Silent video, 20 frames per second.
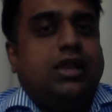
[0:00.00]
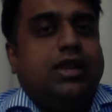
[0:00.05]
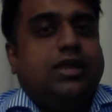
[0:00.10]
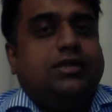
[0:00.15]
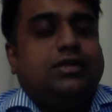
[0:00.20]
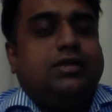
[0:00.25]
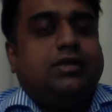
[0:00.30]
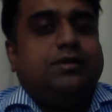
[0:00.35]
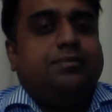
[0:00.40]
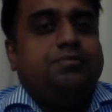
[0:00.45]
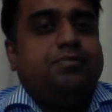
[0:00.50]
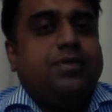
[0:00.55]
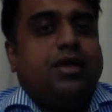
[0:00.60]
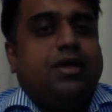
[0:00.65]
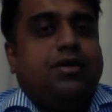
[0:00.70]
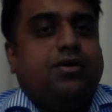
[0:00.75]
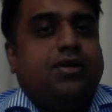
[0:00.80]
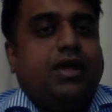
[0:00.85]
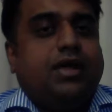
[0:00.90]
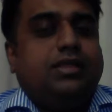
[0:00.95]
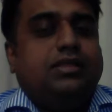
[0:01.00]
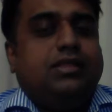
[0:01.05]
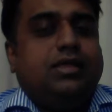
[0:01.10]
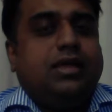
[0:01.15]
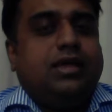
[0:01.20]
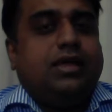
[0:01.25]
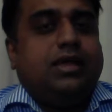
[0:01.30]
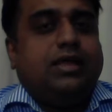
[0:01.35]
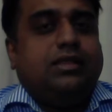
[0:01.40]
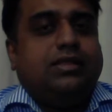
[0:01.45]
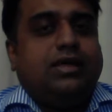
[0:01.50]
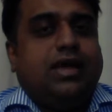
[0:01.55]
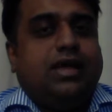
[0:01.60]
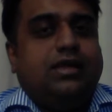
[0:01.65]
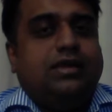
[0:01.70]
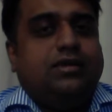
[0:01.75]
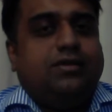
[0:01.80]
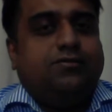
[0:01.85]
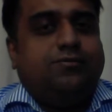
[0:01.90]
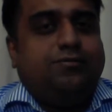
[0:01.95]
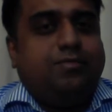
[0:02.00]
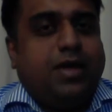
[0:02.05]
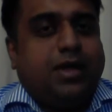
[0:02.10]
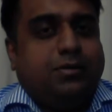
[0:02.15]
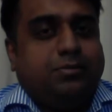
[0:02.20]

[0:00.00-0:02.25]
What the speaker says: letter right there at the island of